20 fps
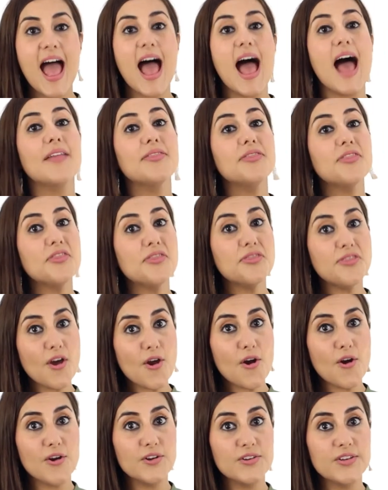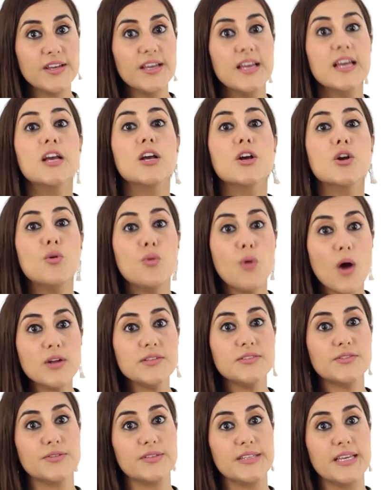And third,
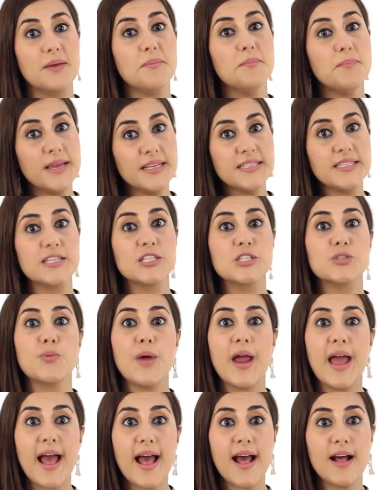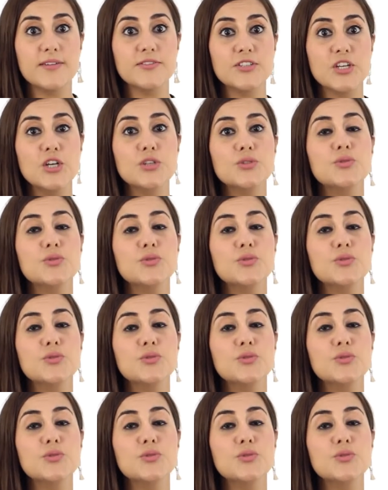quarterly meetings were held